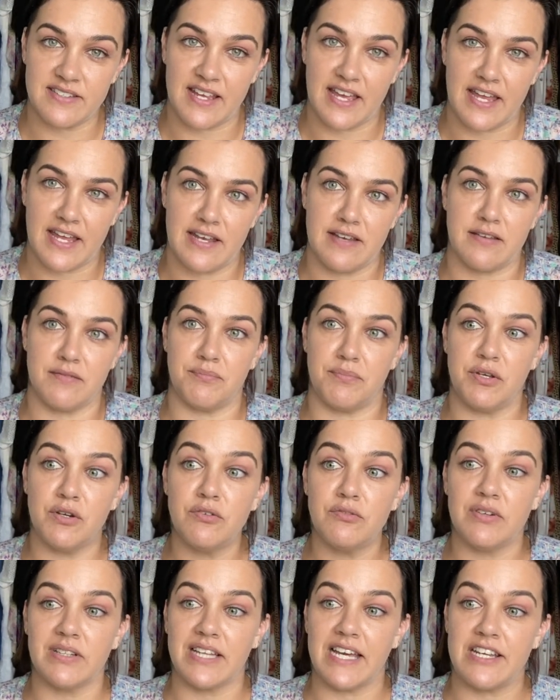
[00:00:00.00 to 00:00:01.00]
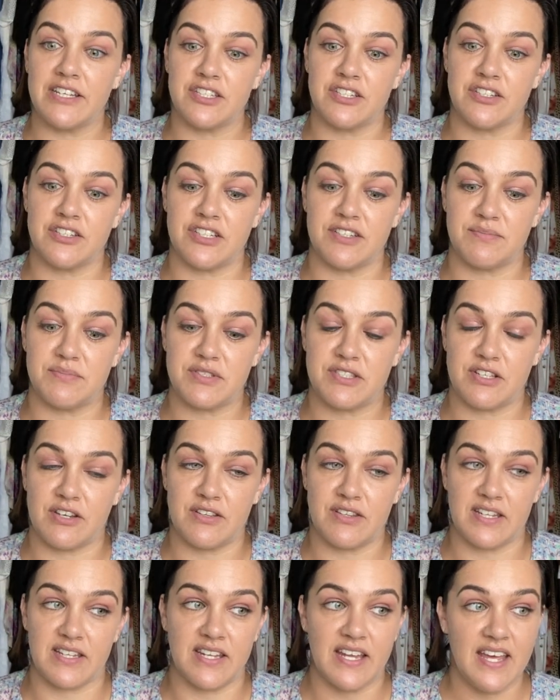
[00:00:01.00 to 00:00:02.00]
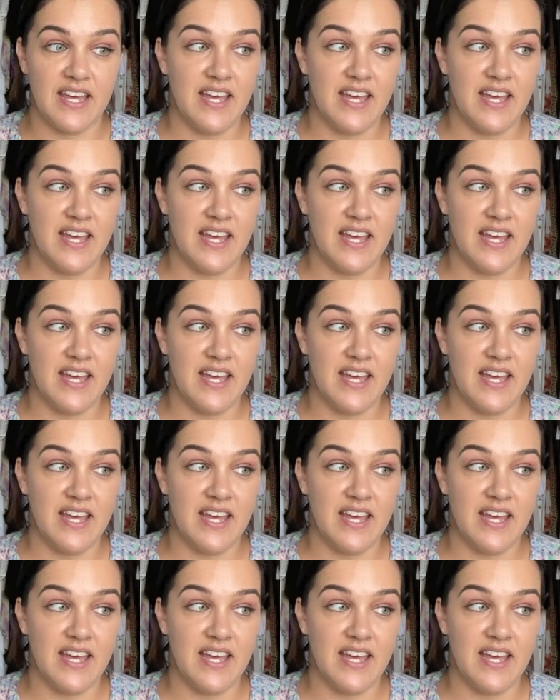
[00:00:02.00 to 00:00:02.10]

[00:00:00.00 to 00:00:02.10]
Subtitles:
and build relationships so that